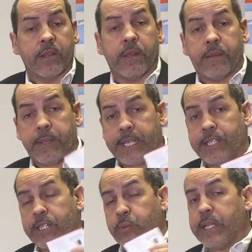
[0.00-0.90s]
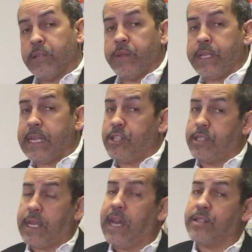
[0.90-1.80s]
and the easiest way to engage is
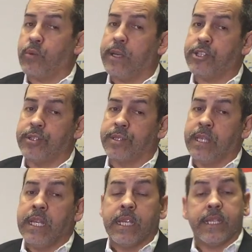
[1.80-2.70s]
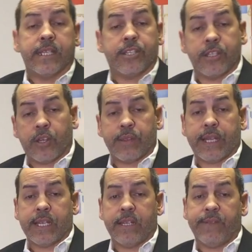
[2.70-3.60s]
to ask questions. Get to know
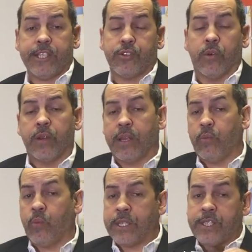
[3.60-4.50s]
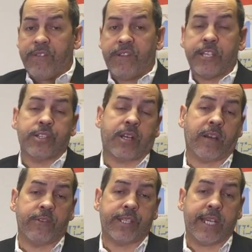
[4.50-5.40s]
that individual. And once you finish the
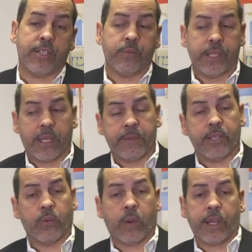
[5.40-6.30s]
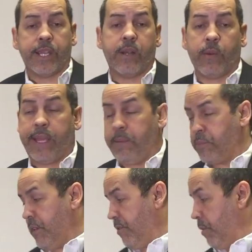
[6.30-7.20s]
conversation with them and they're walking away,
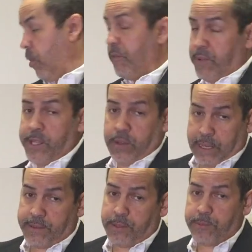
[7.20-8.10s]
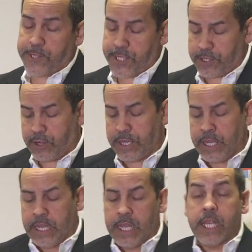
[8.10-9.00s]
preferably, hopefully you have their business card,
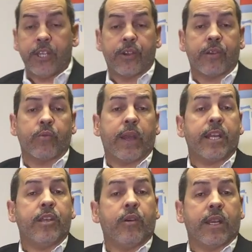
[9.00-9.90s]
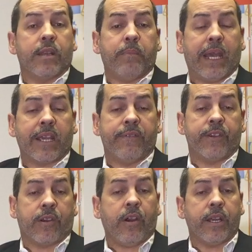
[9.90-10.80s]
you're going to write a note on the back of
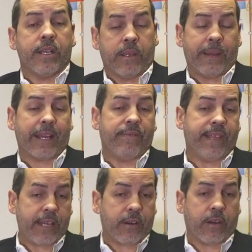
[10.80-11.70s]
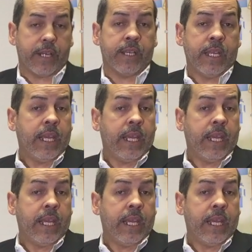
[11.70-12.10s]
your card, on the back of their card.